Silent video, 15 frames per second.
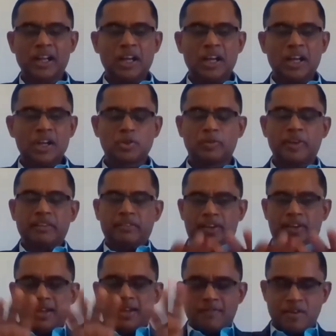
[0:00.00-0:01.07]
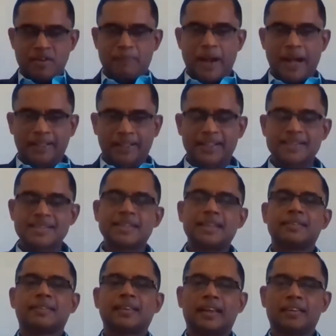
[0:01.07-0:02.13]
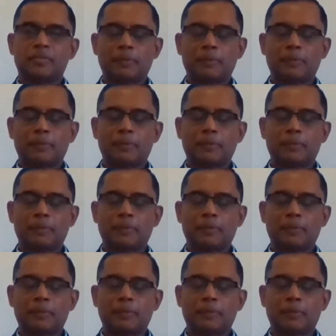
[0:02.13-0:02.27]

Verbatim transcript: So when we when we practice these things,